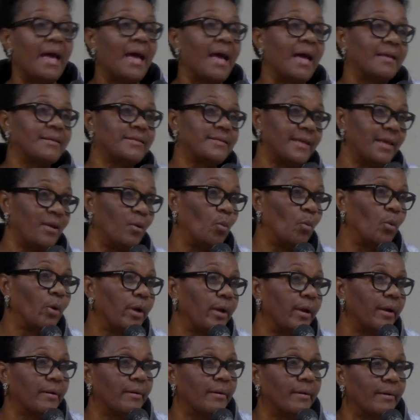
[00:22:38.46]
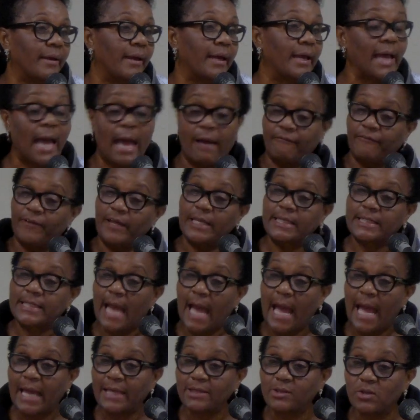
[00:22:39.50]
I say, well, I finished
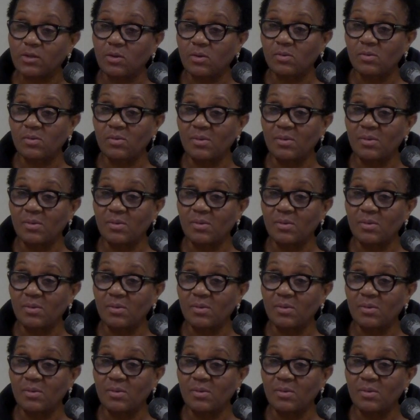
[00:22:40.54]
high school.